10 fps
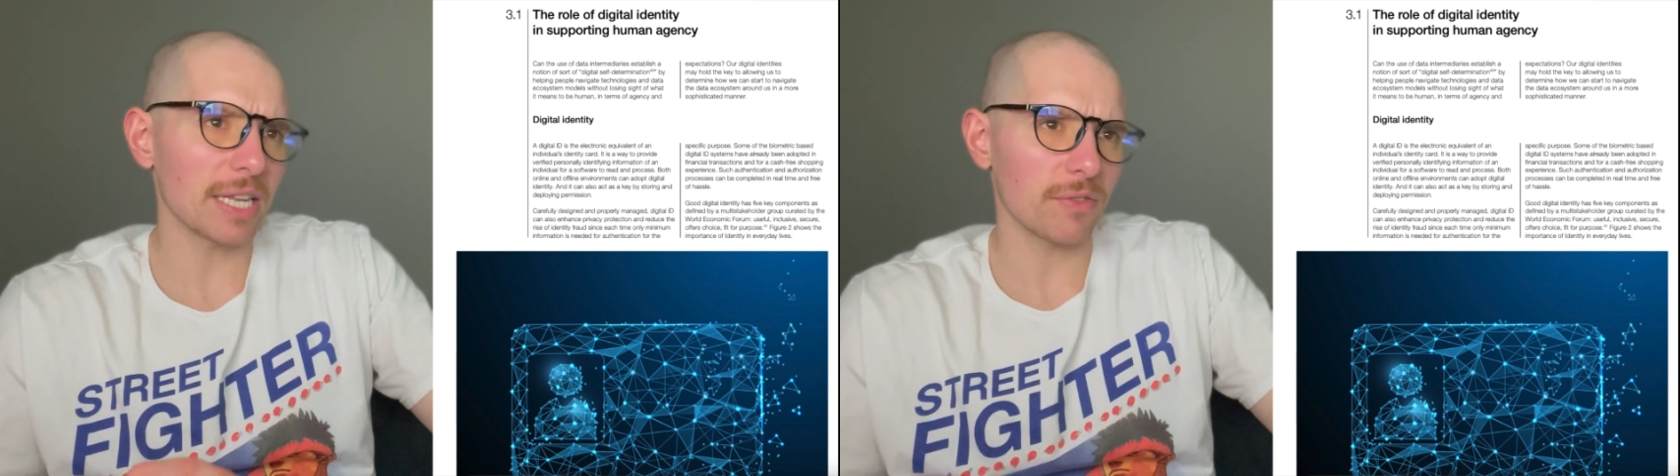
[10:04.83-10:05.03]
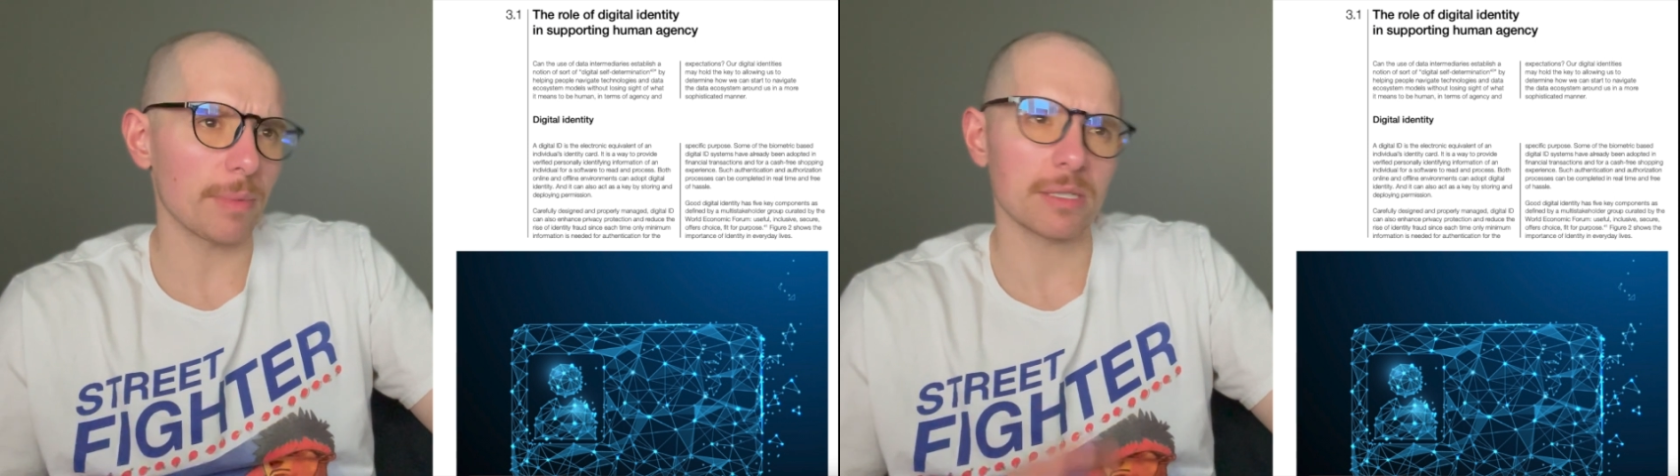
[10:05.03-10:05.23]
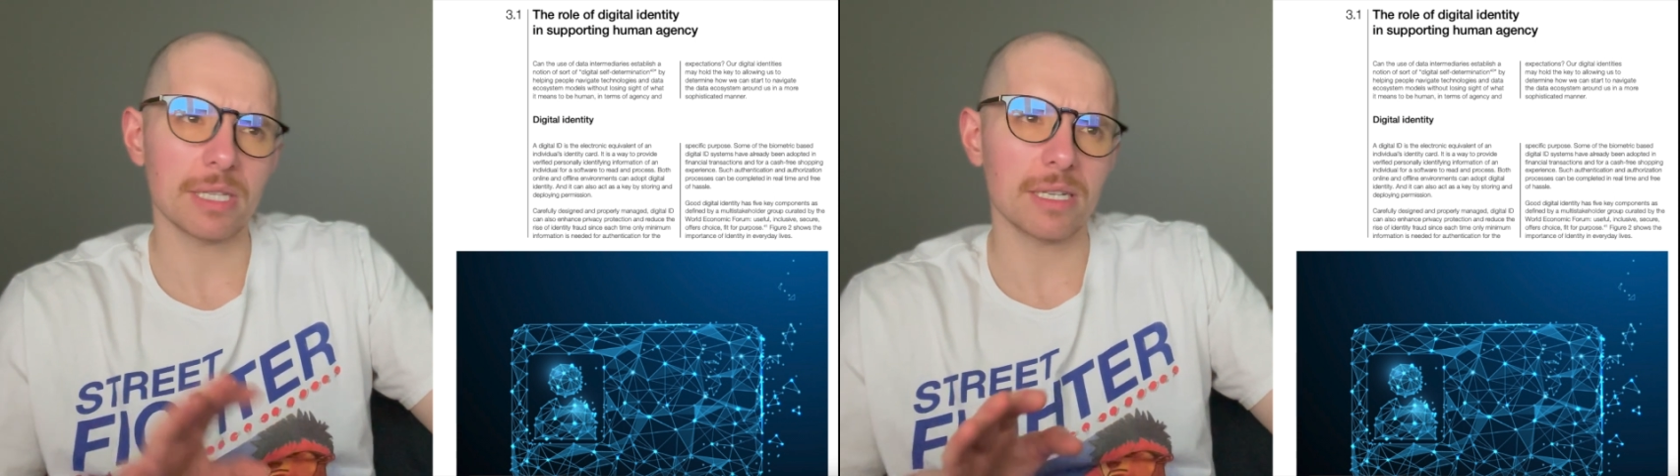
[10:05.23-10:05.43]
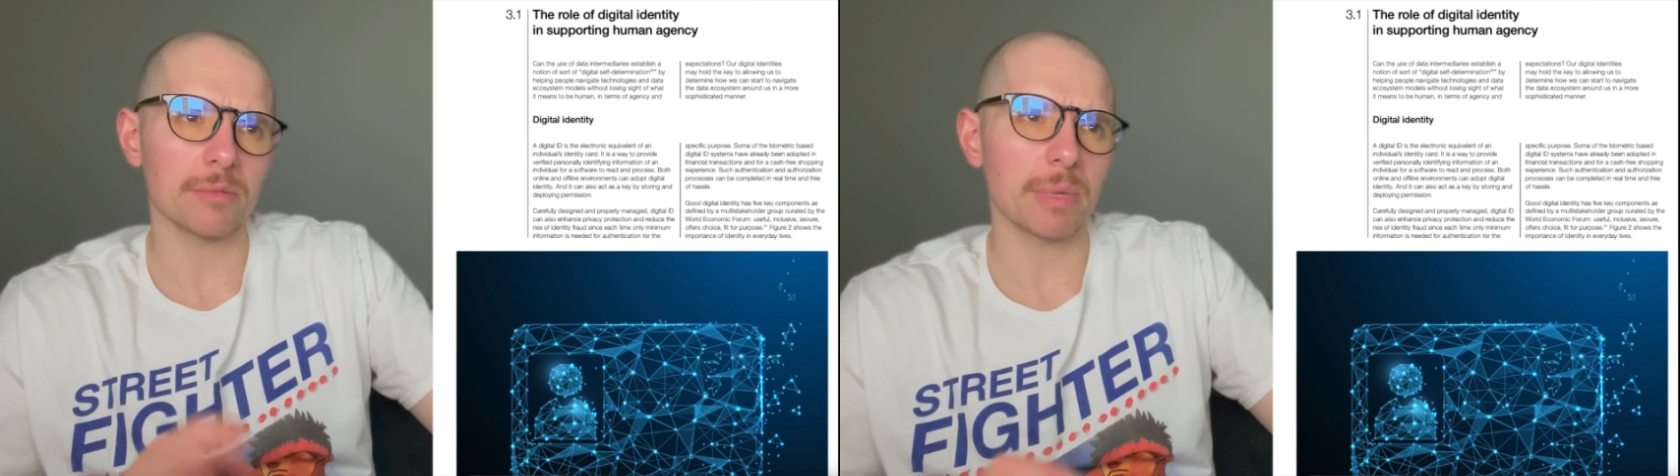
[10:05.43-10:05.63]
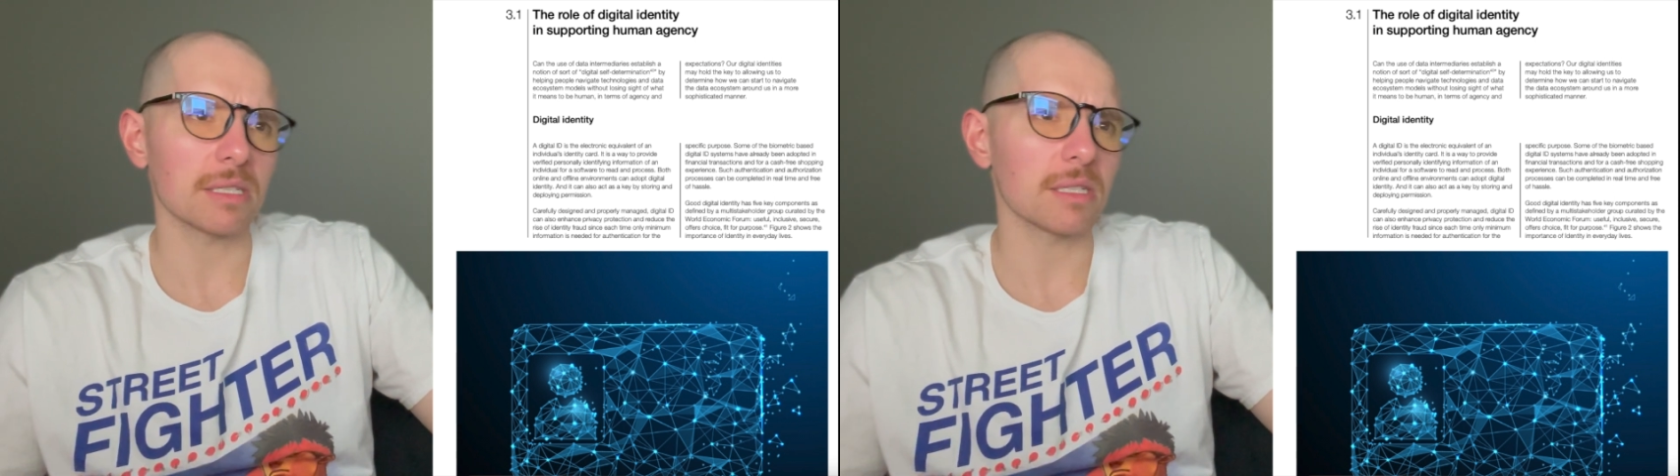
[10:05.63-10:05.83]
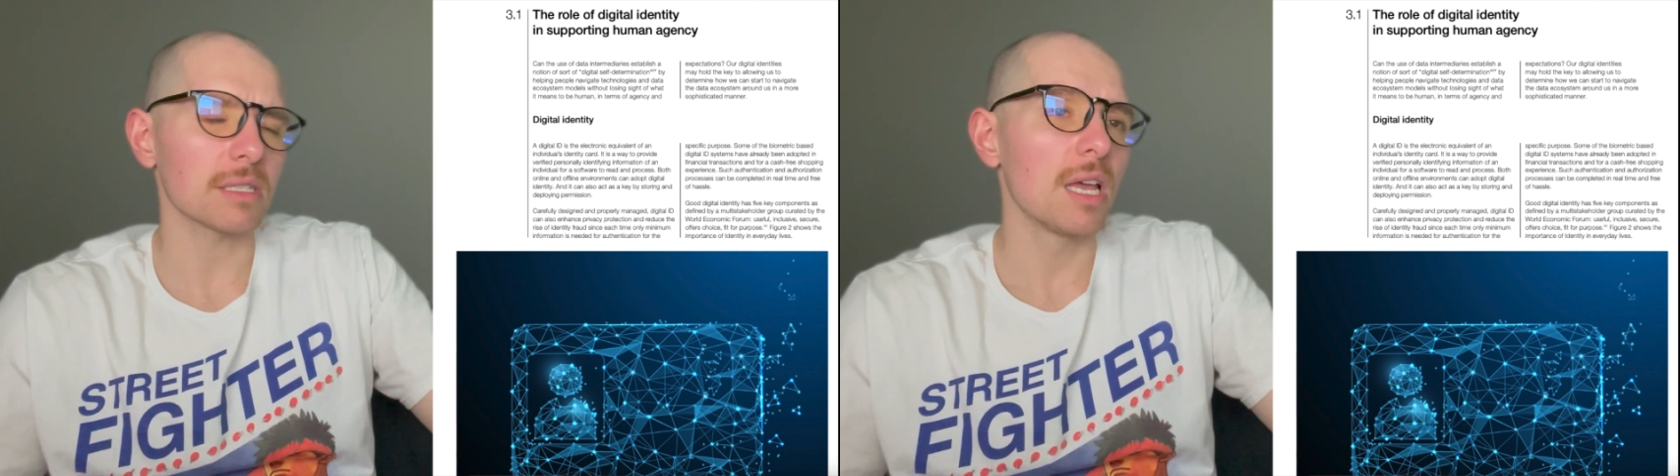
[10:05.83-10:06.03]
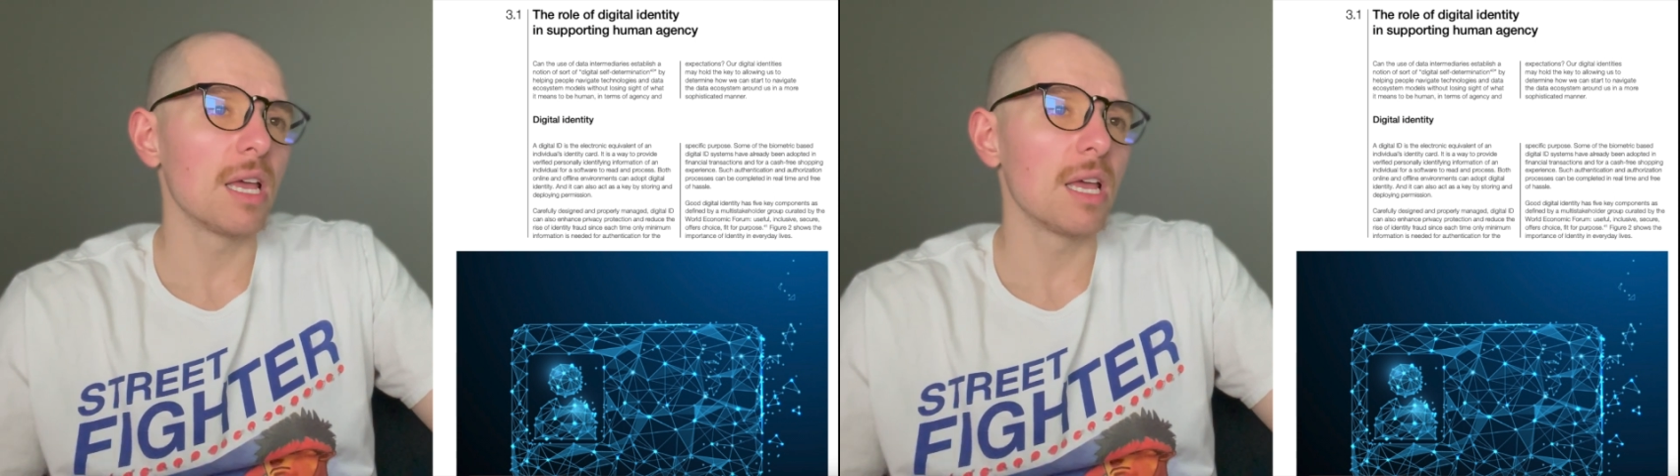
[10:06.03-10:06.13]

information, that doesn't make sense,